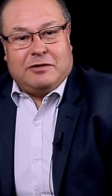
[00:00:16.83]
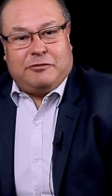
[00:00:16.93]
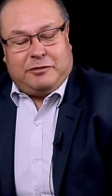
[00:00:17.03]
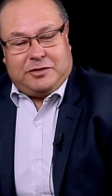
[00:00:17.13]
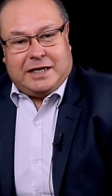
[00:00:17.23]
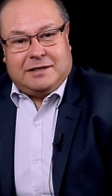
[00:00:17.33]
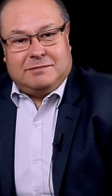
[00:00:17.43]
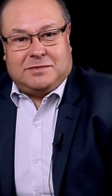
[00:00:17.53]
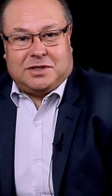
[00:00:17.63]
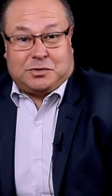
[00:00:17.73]

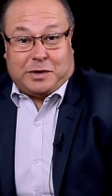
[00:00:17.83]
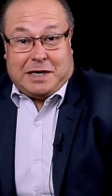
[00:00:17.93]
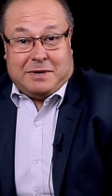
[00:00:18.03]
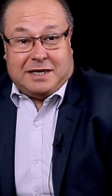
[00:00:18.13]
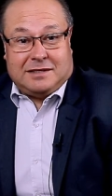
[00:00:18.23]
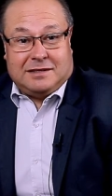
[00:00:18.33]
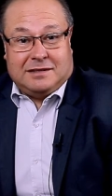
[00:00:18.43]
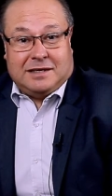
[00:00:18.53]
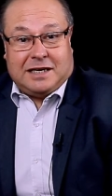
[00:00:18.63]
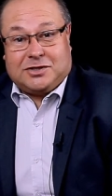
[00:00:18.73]
15 to 20 minutes
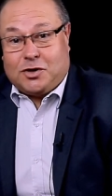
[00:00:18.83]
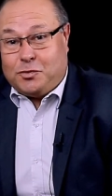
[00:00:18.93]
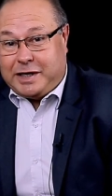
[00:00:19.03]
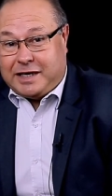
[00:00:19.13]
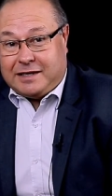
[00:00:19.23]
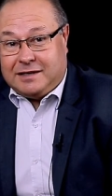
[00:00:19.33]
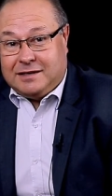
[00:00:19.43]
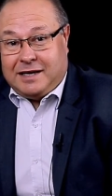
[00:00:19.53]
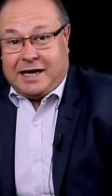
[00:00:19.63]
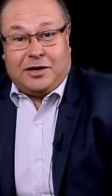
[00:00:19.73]
is all we need,
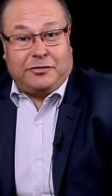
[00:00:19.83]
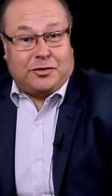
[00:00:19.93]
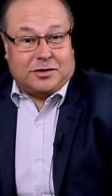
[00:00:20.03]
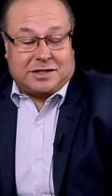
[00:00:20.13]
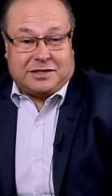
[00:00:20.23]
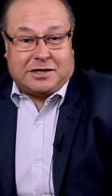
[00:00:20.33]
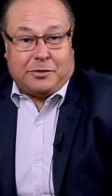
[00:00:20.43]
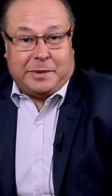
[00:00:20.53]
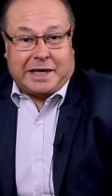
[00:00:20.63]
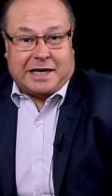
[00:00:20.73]
and of course, there is
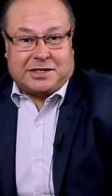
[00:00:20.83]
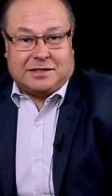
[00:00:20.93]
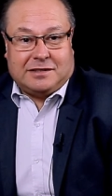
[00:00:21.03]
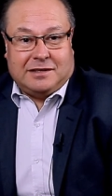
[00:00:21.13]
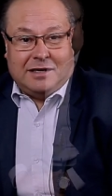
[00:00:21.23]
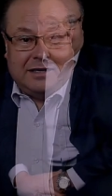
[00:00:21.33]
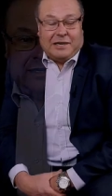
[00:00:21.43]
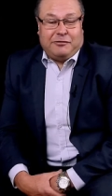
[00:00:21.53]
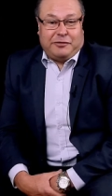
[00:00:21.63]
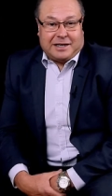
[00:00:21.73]
no obligation.
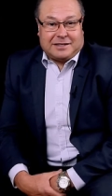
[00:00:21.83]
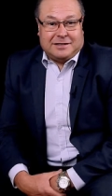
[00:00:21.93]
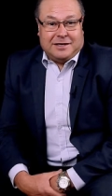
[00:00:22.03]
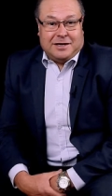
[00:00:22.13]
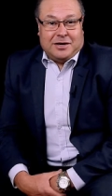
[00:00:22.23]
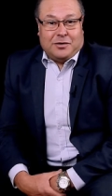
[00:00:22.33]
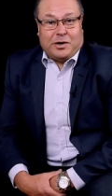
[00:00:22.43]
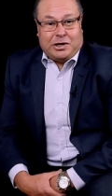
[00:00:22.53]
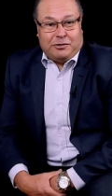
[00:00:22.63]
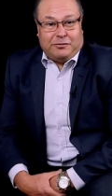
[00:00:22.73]
In fact,
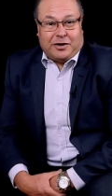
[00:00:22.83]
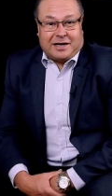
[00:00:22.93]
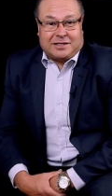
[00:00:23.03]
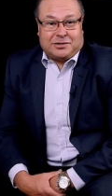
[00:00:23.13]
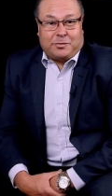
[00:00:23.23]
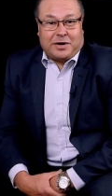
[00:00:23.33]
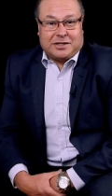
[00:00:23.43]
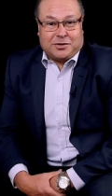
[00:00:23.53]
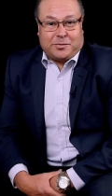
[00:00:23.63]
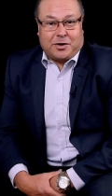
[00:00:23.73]
when you invite us to
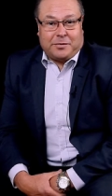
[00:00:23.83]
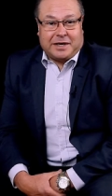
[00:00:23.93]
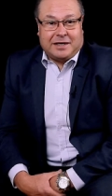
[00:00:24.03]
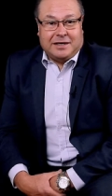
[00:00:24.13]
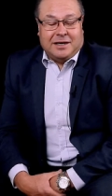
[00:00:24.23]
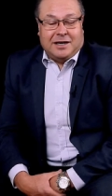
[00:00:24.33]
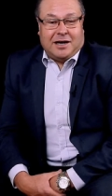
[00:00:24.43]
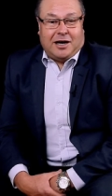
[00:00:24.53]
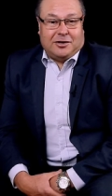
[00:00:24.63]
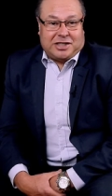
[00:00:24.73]
appraise your property,
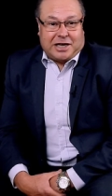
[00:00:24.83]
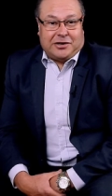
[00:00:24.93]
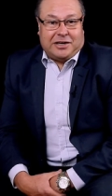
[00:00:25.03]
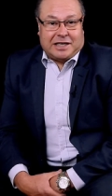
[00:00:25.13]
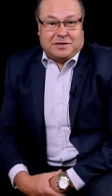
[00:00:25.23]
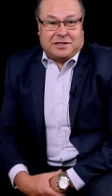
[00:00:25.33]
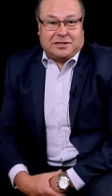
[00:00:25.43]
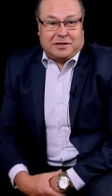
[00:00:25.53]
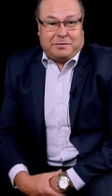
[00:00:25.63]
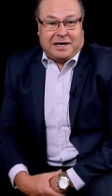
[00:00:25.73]
I'll shout your next visit
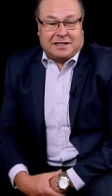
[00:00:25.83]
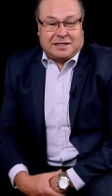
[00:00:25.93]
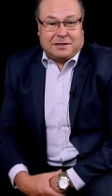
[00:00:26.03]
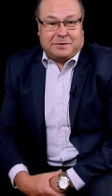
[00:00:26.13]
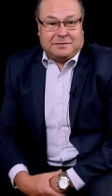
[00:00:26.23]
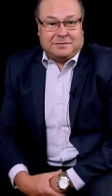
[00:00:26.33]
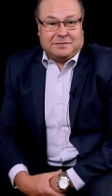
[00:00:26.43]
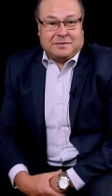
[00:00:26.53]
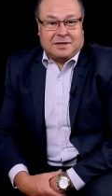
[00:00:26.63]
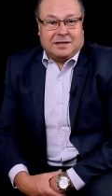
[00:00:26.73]
to the Palace Cinema.
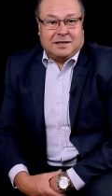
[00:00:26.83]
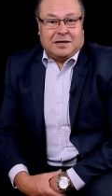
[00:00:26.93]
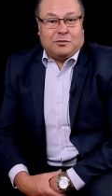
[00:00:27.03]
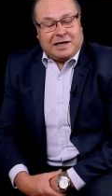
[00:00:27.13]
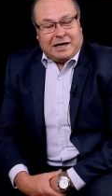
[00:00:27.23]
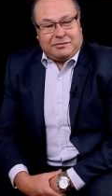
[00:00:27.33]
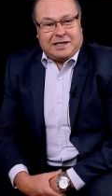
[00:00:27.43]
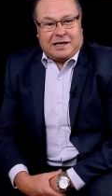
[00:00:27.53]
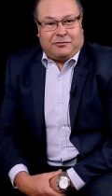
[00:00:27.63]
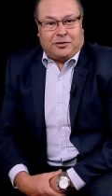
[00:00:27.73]
We'd love to
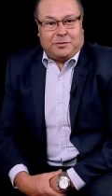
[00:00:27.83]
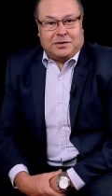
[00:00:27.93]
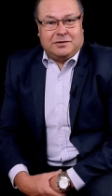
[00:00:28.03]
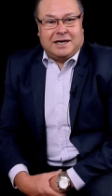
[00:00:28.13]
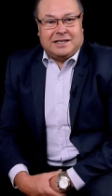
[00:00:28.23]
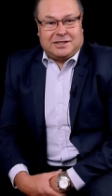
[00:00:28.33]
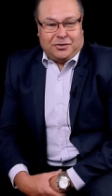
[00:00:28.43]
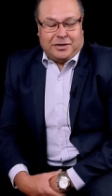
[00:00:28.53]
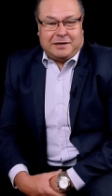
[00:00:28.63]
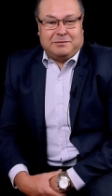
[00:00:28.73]
hear from you.
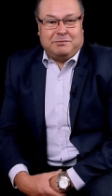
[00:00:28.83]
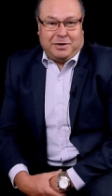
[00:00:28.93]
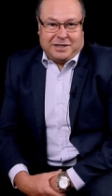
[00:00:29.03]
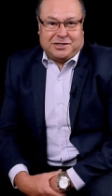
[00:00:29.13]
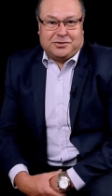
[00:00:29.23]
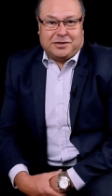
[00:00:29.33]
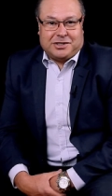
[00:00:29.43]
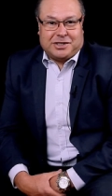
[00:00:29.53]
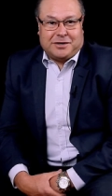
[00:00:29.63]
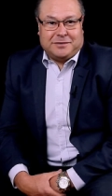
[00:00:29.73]
Until then, please enjoy the
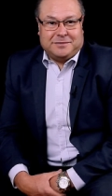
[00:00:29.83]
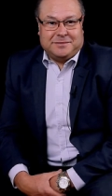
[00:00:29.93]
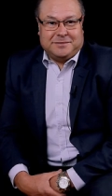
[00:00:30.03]
show.